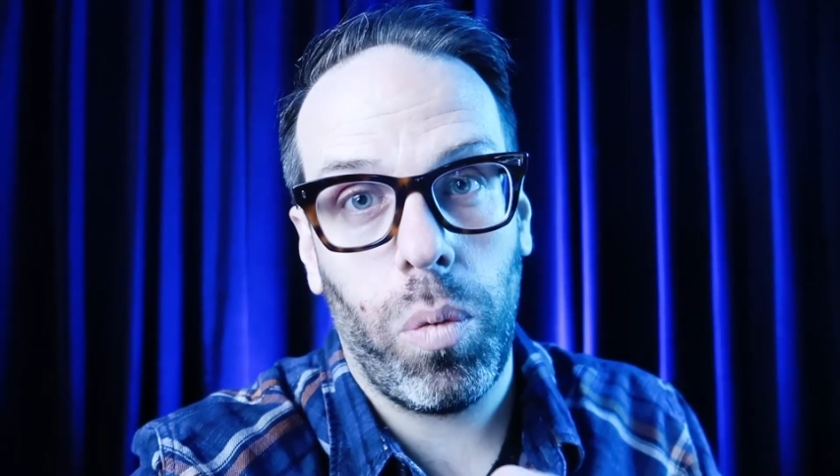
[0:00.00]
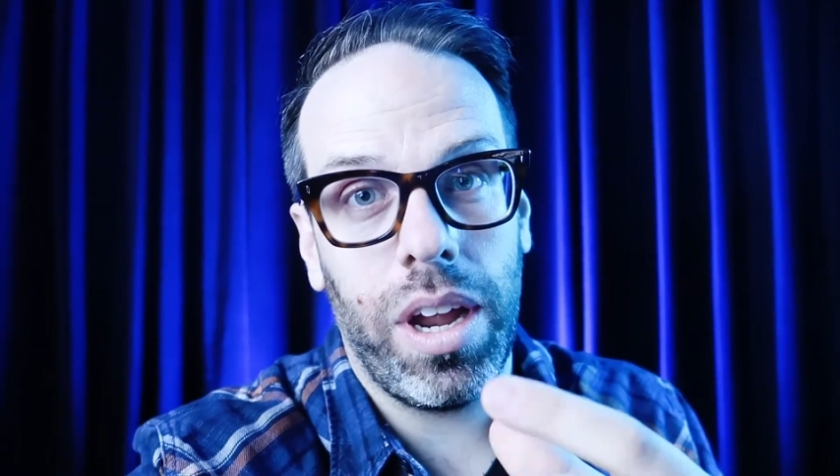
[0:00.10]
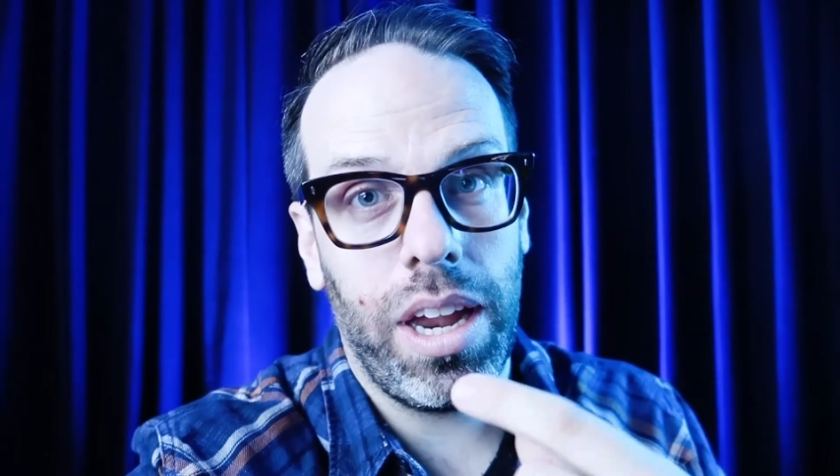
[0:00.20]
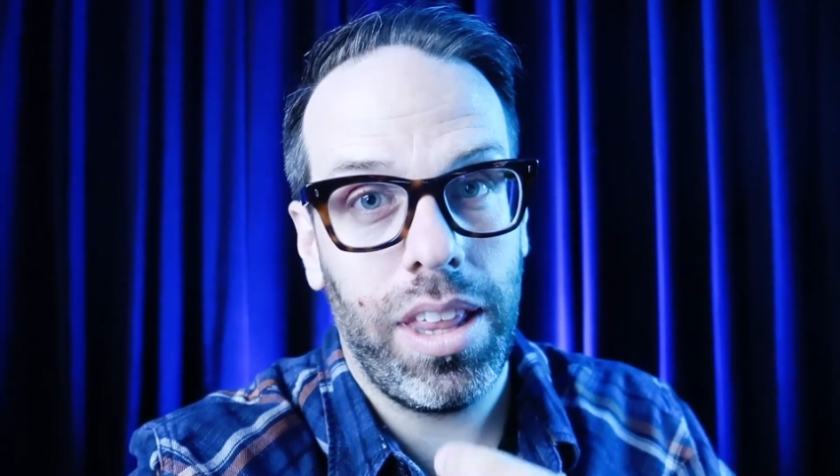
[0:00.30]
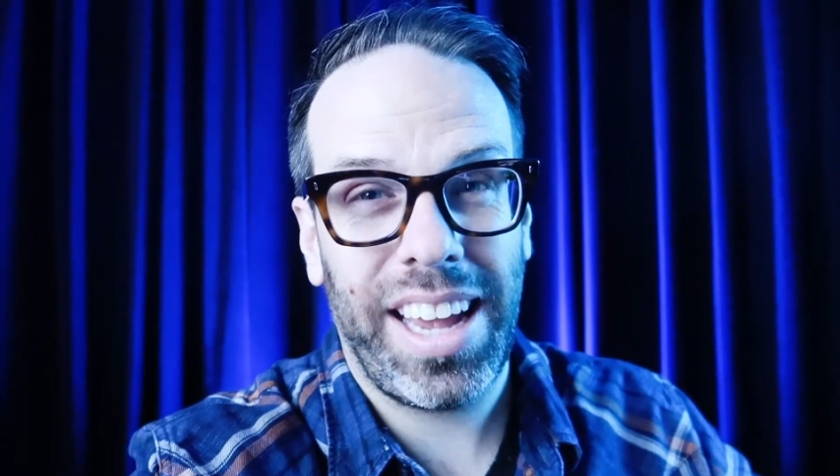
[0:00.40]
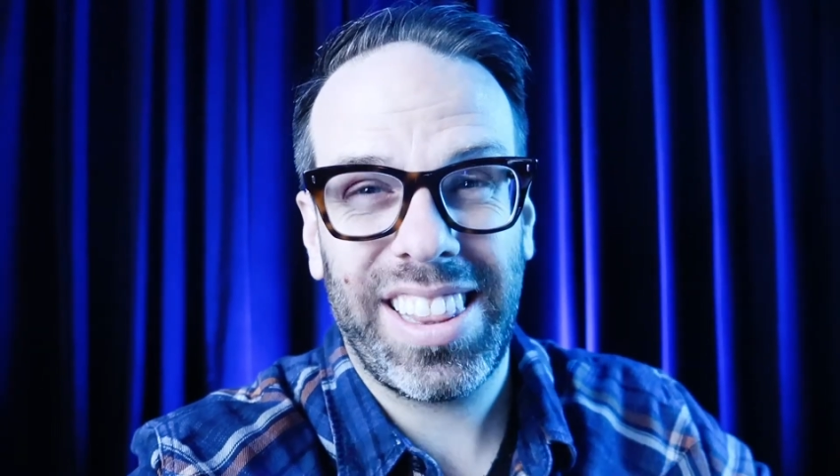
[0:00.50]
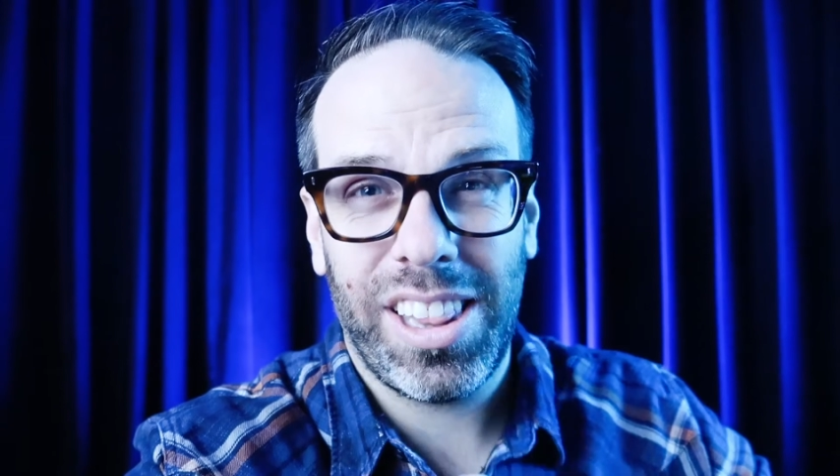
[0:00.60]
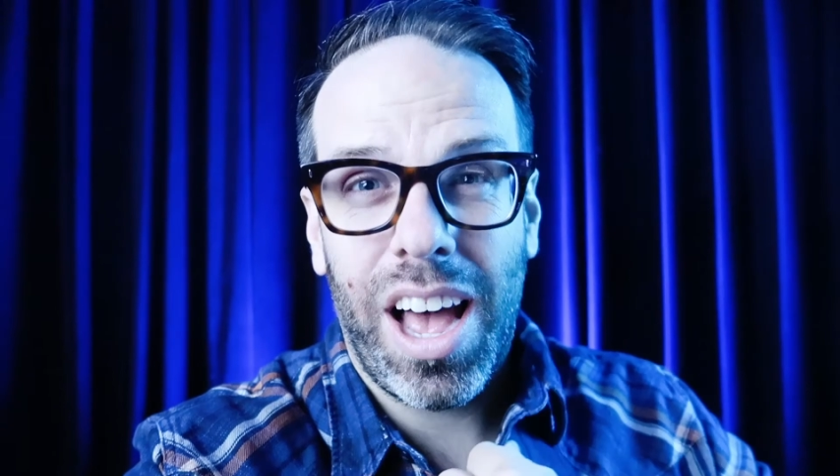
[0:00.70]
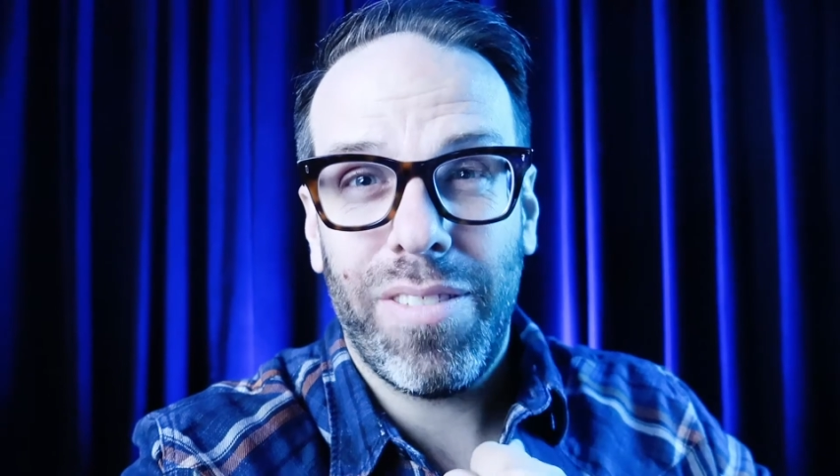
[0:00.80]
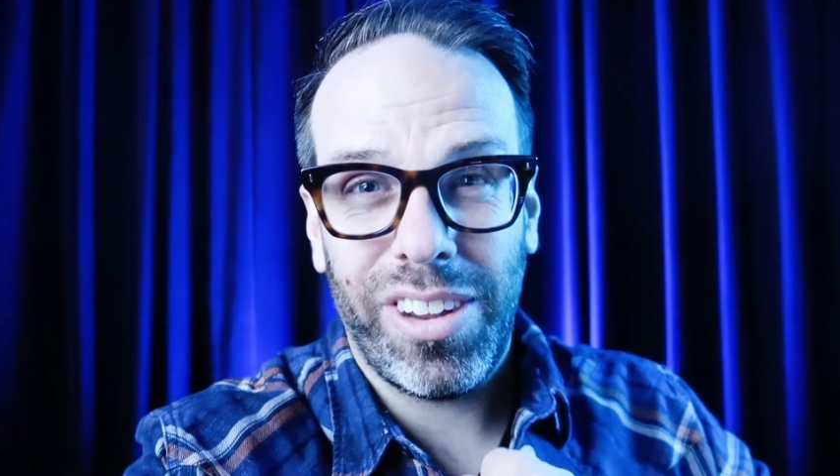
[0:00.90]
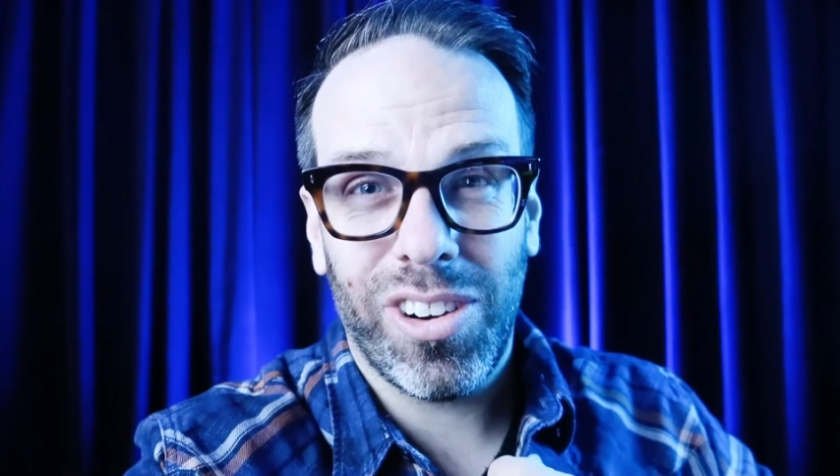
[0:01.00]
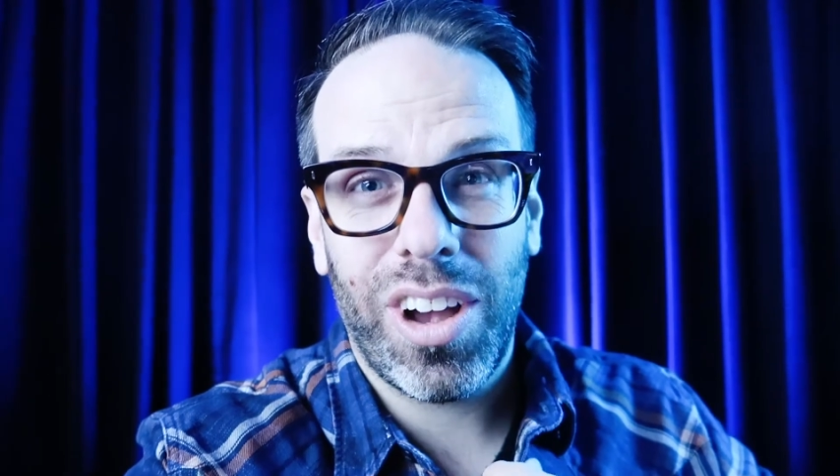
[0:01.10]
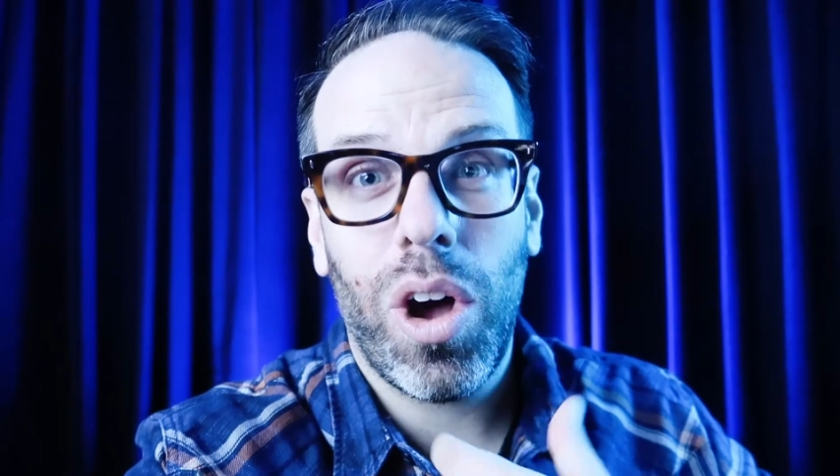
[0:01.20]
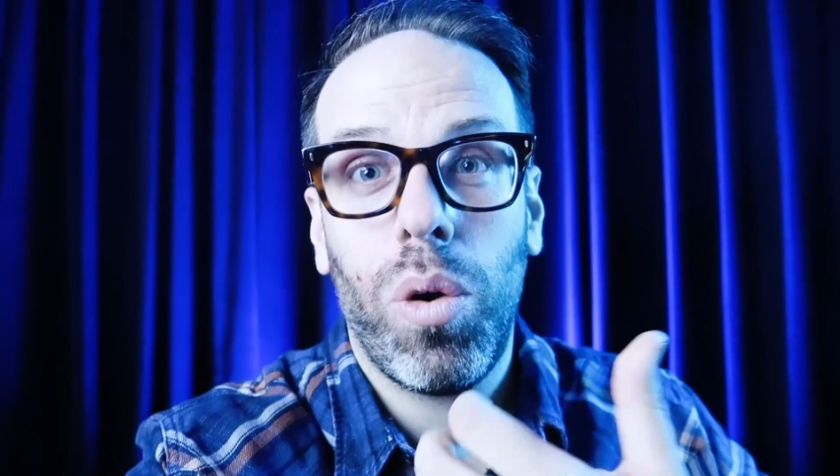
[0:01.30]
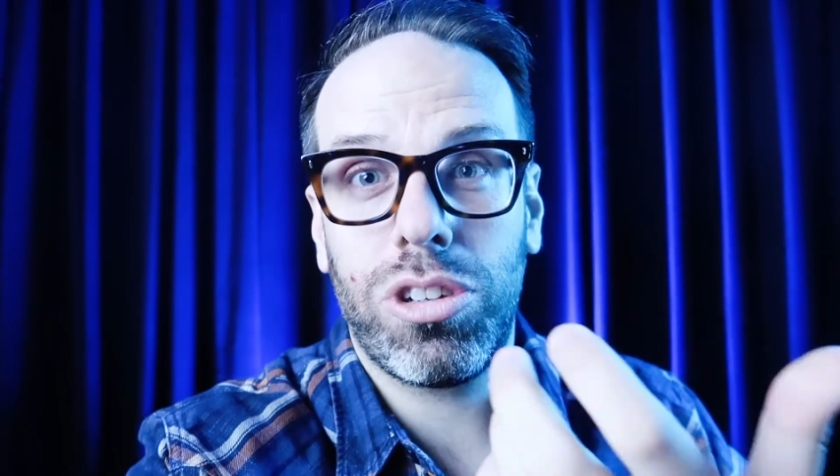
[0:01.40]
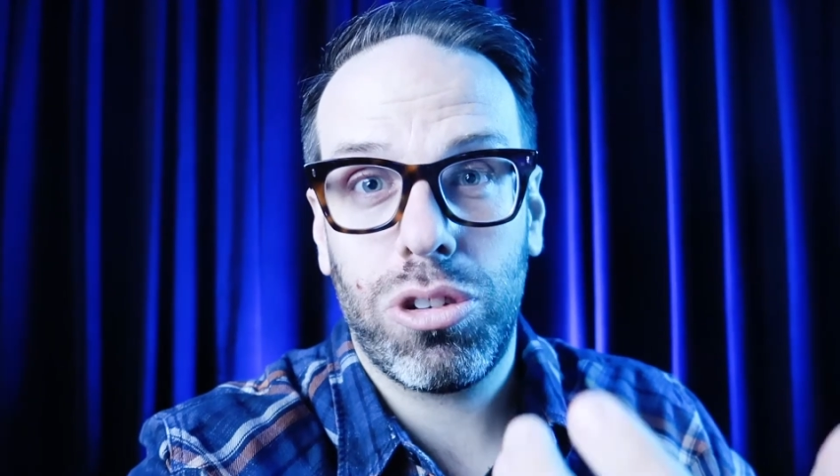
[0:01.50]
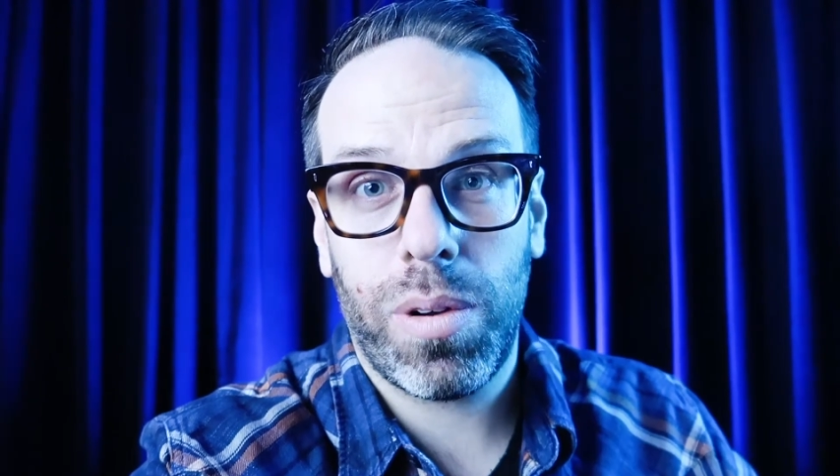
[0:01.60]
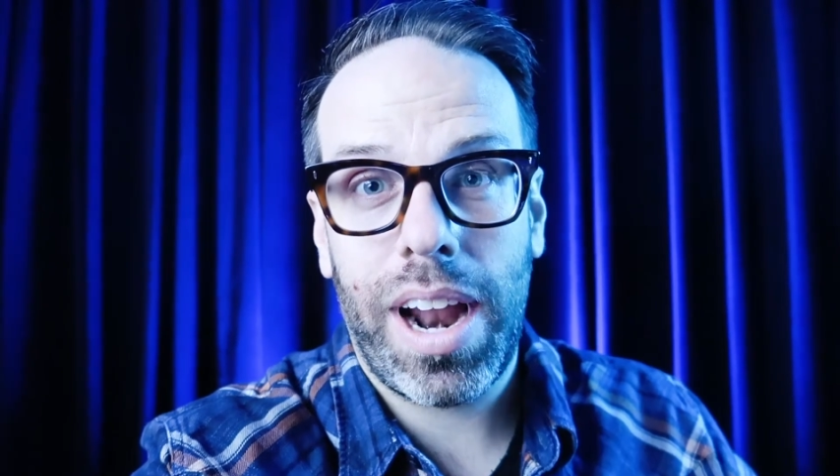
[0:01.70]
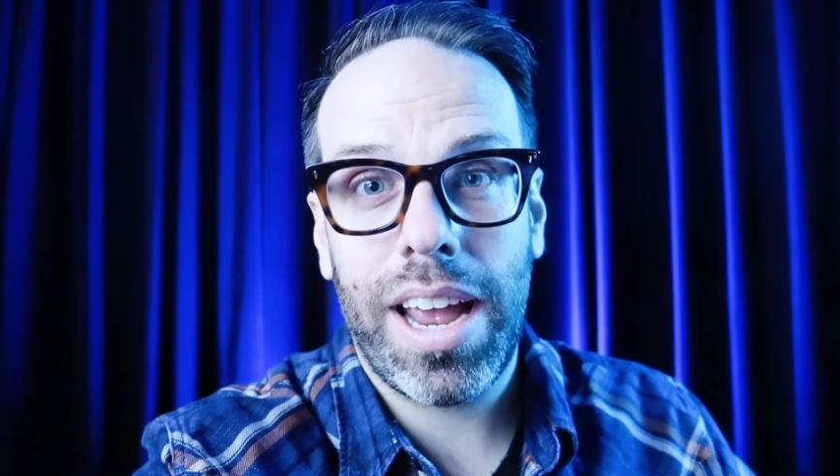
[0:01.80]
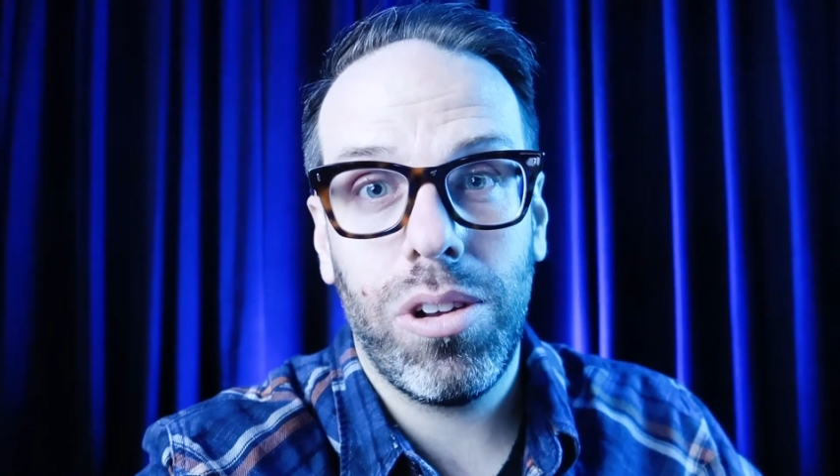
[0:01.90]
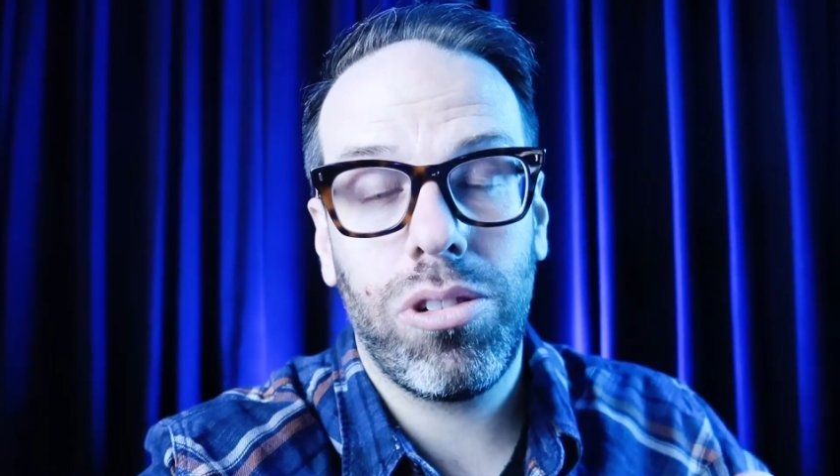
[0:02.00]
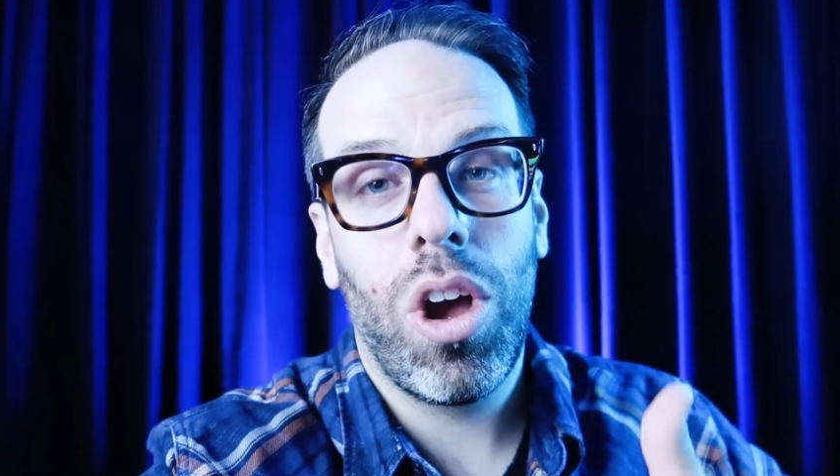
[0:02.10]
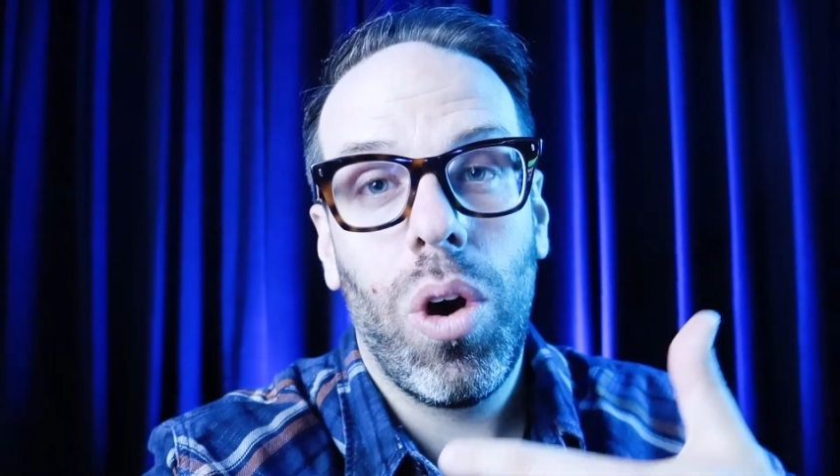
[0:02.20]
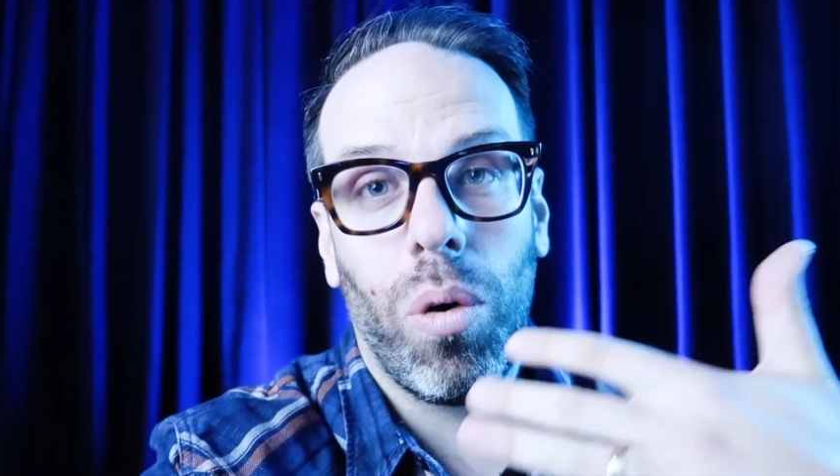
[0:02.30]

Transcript: with like the Lavalier Go, which is what I use,